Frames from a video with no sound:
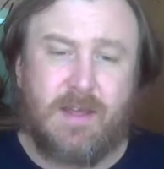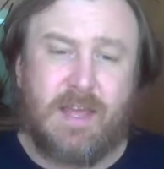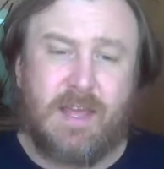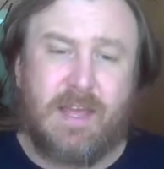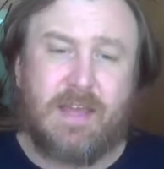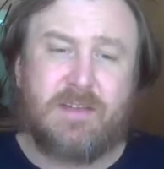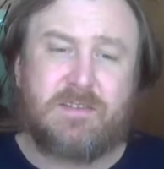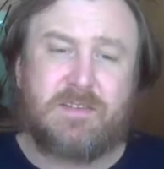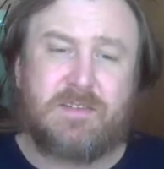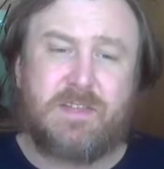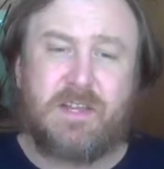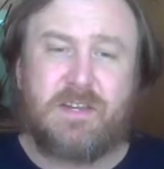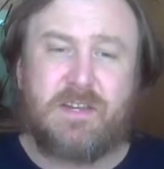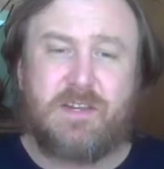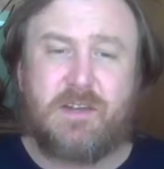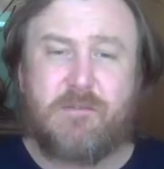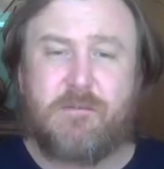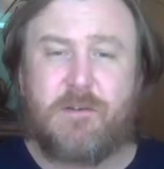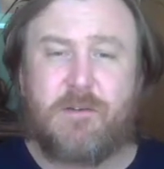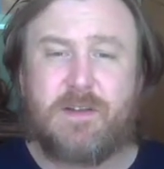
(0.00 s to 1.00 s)
is the
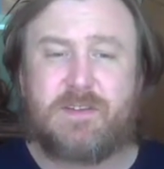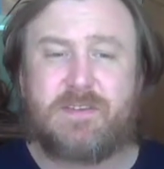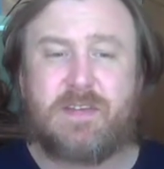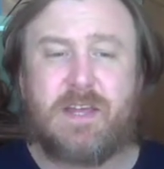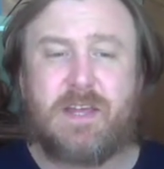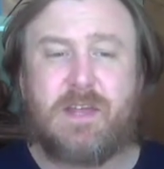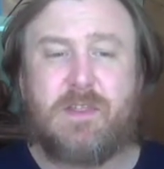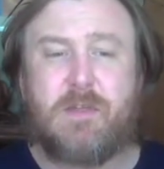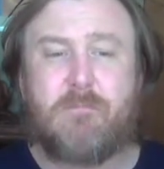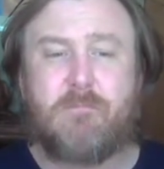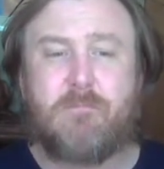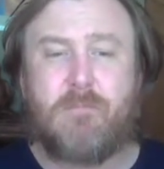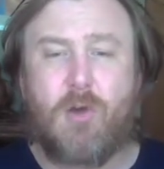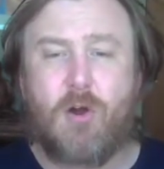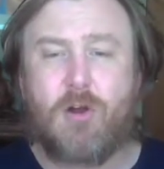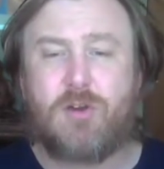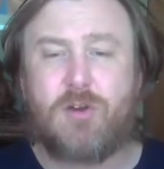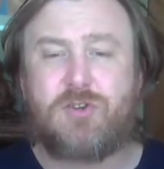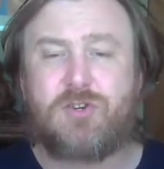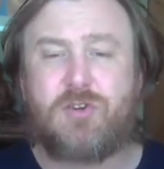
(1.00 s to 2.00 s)
difference in the
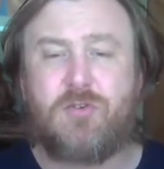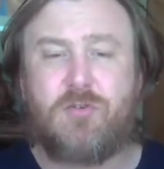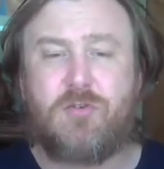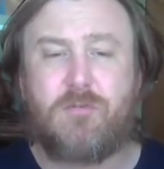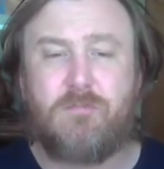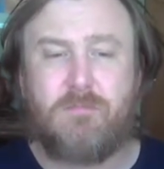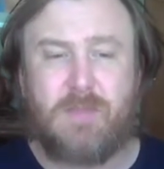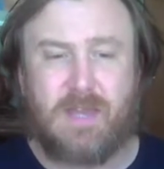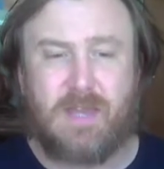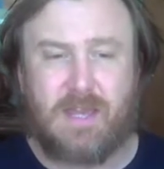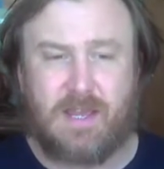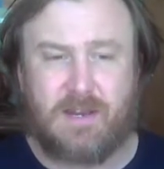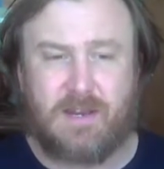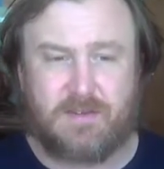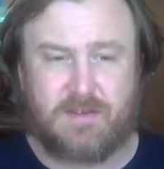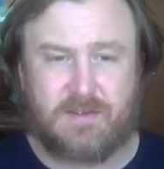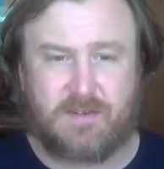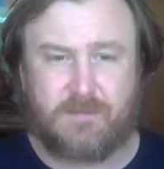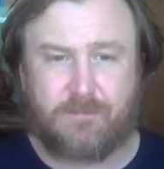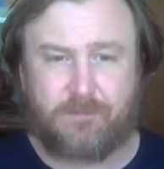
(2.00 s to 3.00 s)
marginal
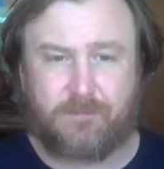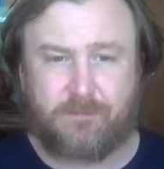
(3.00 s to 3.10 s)
means.